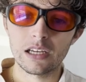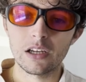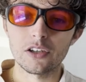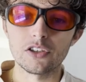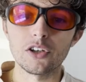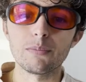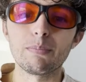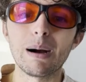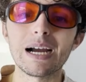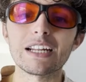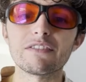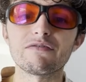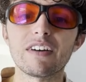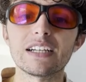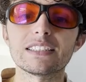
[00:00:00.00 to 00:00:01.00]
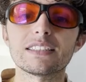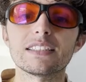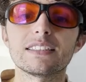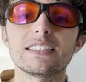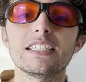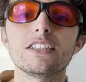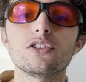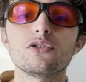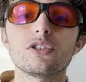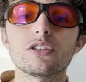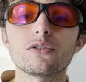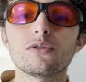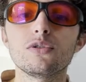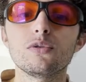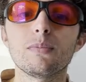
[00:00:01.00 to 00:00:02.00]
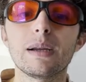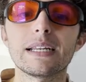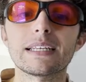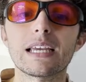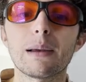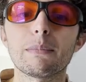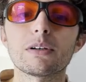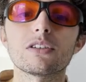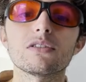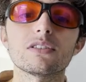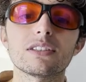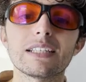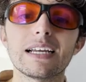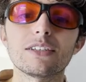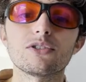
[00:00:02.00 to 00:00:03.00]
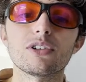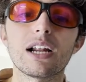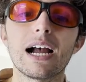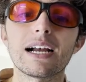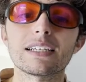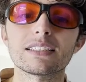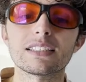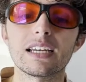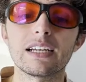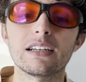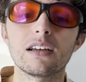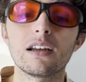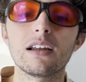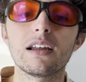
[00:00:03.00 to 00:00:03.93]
Your body fights disease using two main chemicals: nitric oxide,